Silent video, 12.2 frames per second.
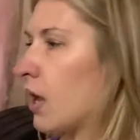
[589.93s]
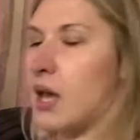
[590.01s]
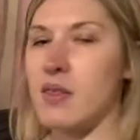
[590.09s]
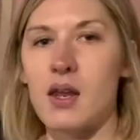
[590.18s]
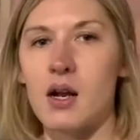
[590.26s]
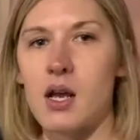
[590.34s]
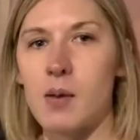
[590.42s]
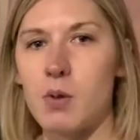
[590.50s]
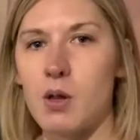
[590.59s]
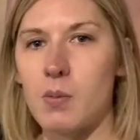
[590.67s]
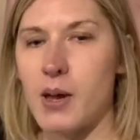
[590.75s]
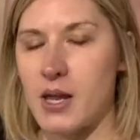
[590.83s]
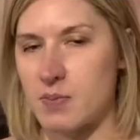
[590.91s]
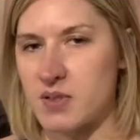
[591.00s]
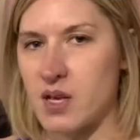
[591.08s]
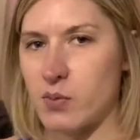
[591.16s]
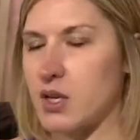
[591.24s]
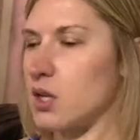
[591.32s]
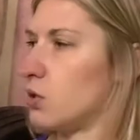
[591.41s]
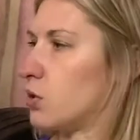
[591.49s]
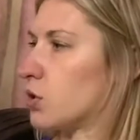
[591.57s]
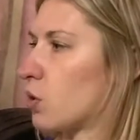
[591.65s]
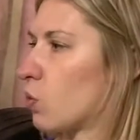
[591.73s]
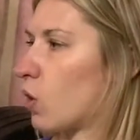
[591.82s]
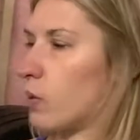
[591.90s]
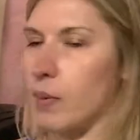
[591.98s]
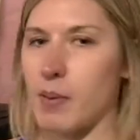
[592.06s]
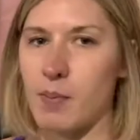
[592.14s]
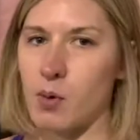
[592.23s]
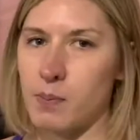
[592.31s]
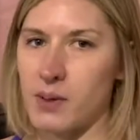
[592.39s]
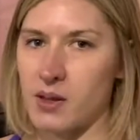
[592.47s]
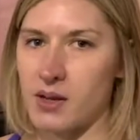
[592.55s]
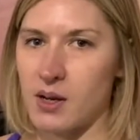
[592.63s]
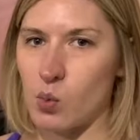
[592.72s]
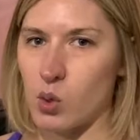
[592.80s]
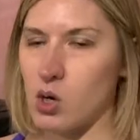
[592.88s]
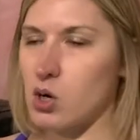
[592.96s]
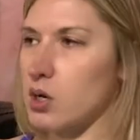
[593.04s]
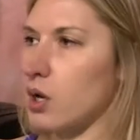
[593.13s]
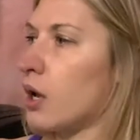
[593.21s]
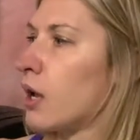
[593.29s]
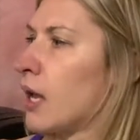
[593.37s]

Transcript: and then a couple of pipes that we can use for warm-up and mobility work.